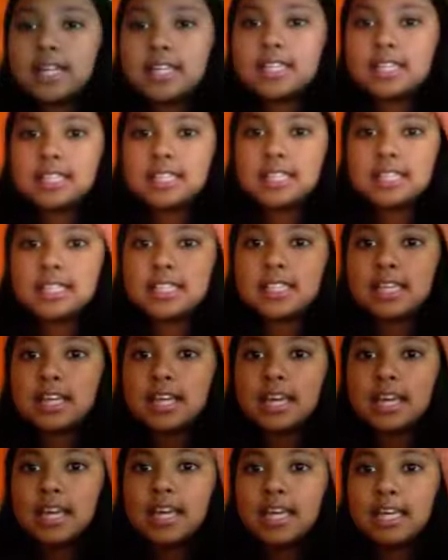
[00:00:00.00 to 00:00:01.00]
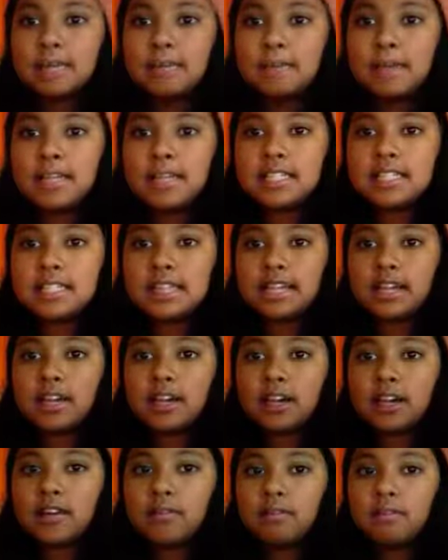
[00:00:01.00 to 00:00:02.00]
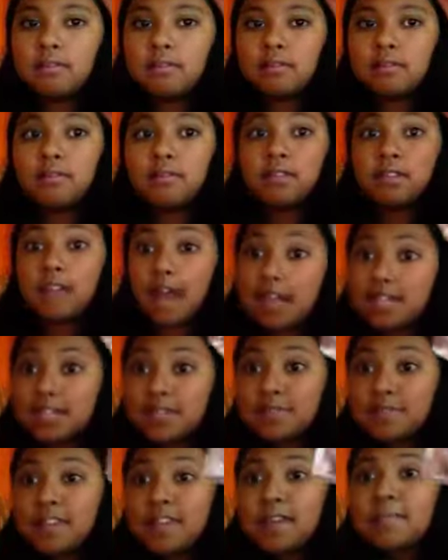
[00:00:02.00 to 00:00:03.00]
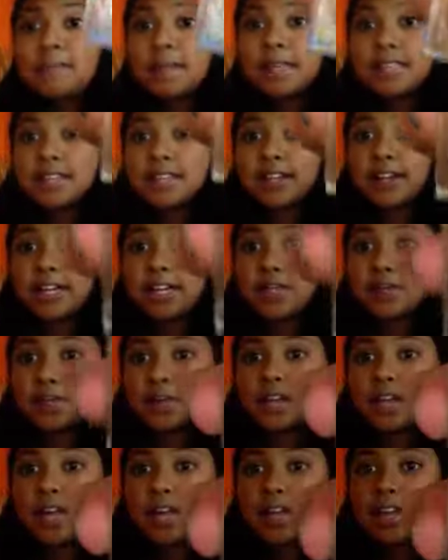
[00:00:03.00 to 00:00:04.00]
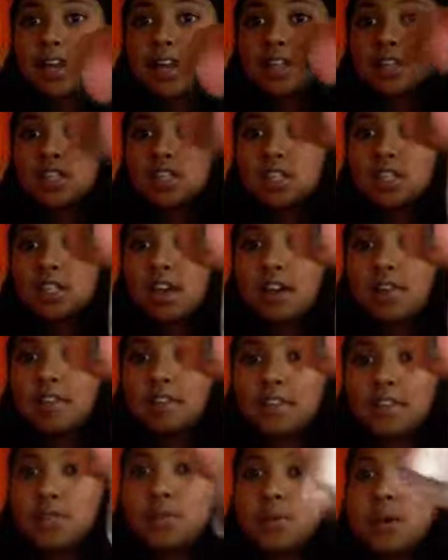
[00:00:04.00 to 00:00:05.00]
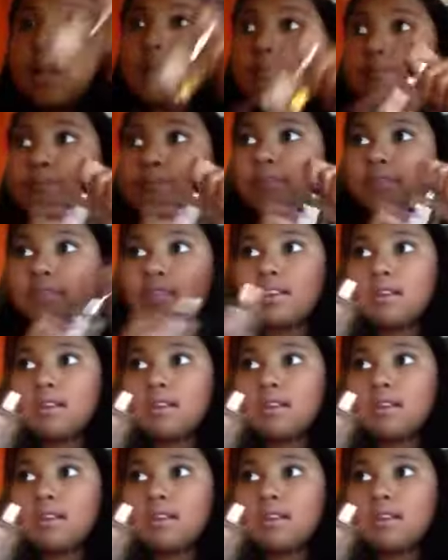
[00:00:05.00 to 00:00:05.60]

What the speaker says: is this Amazing Philosophy Amazing Grace one, and I just love this one